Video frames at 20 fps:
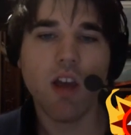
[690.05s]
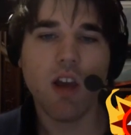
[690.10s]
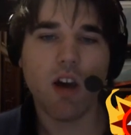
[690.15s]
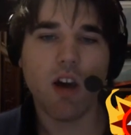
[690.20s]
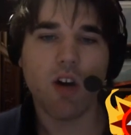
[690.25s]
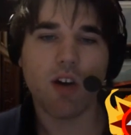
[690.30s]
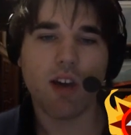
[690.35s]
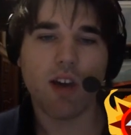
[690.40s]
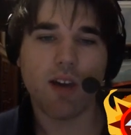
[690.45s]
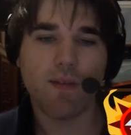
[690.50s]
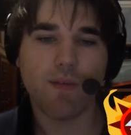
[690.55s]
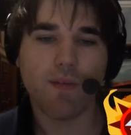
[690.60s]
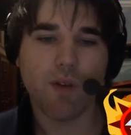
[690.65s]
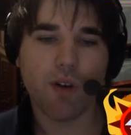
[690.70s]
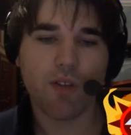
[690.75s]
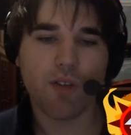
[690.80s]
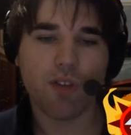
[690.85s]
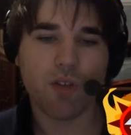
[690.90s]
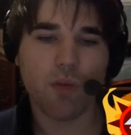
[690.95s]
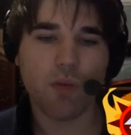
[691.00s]
Okay,
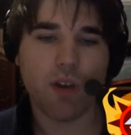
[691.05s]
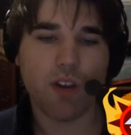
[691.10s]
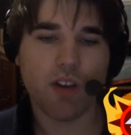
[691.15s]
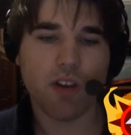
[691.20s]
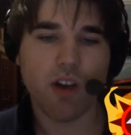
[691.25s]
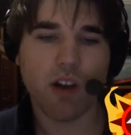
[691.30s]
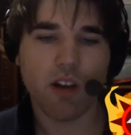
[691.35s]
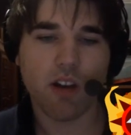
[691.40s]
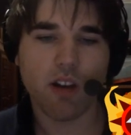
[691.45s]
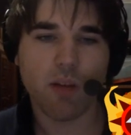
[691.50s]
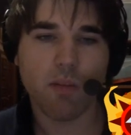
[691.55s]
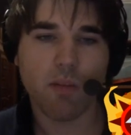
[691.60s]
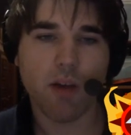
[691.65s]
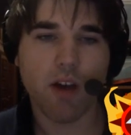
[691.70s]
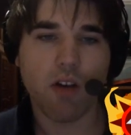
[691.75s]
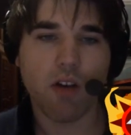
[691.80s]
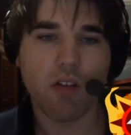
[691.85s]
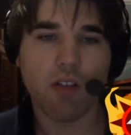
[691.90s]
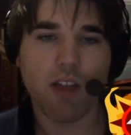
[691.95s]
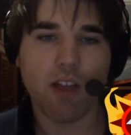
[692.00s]
first we talked
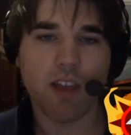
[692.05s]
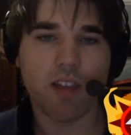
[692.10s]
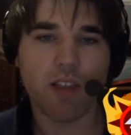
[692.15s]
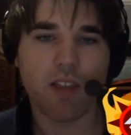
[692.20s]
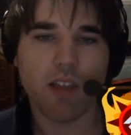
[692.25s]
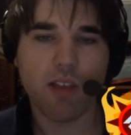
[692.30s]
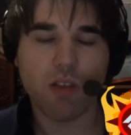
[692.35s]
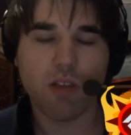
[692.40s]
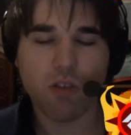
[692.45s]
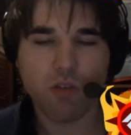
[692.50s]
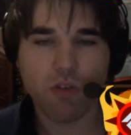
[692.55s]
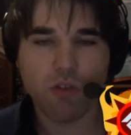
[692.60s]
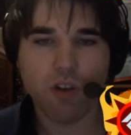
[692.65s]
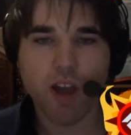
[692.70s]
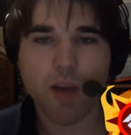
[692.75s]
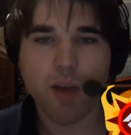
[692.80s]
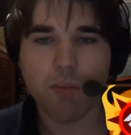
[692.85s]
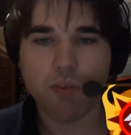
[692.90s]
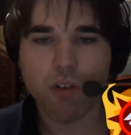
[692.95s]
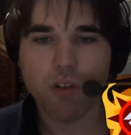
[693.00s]
about like this
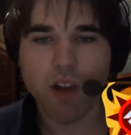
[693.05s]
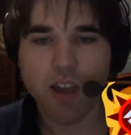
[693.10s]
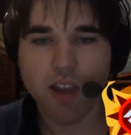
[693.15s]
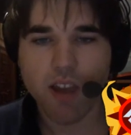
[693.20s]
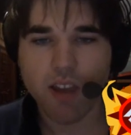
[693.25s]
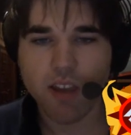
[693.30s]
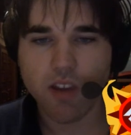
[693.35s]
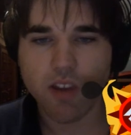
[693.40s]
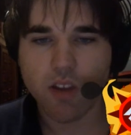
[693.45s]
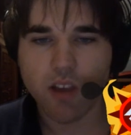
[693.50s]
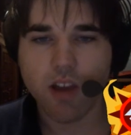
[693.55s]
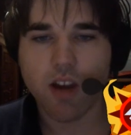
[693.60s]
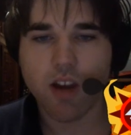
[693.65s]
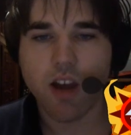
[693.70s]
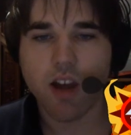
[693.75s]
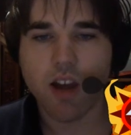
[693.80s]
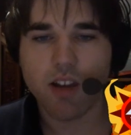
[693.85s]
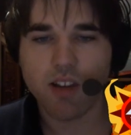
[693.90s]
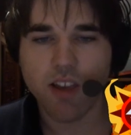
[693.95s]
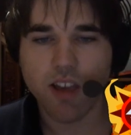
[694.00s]
trap, right? You
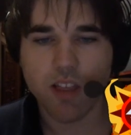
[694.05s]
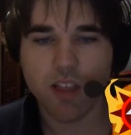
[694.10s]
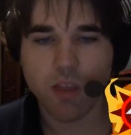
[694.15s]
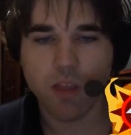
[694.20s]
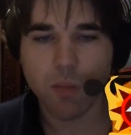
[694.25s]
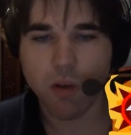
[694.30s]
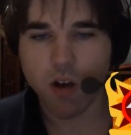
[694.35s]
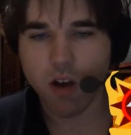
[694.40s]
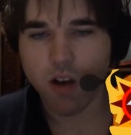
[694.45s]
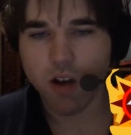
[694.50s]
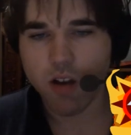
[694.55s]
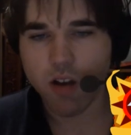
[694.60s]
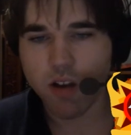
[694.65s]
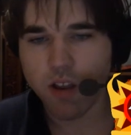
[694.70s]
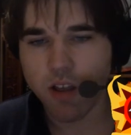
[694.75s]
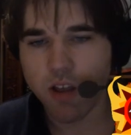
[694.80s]
cannot take the pawn.